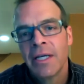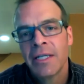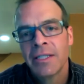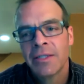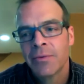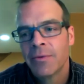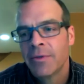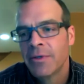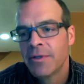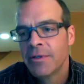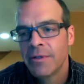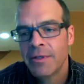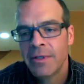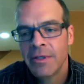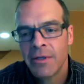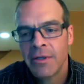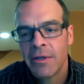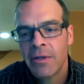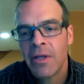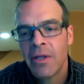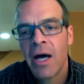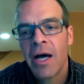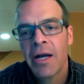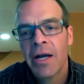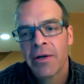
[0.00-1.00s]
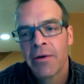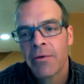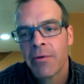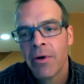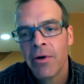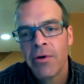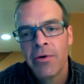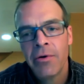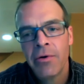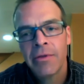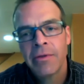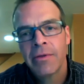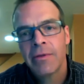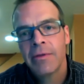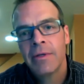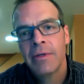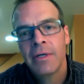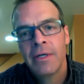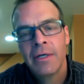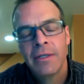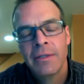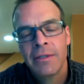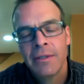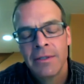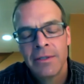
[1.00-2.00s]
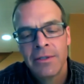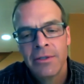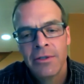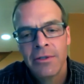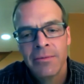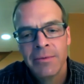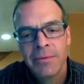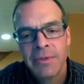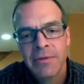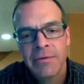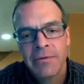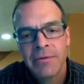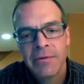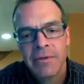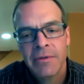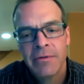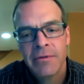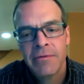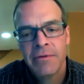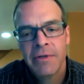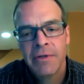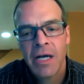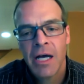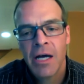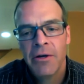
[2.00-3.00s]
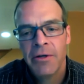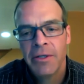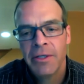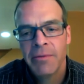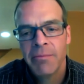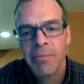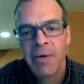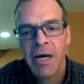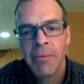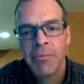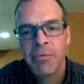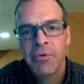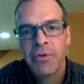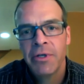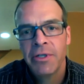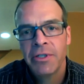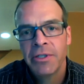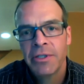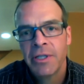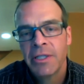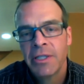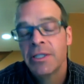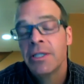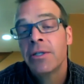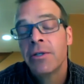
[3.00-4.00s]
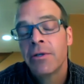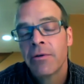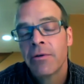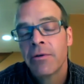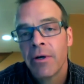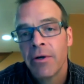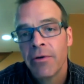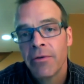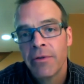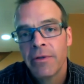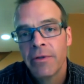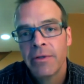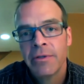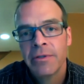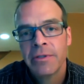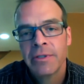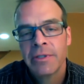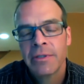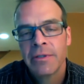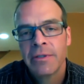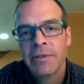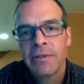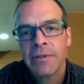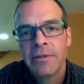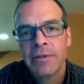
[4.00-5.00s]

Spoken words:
and that's where, you know, a lot of growth in terms of county and population, Latino growth in those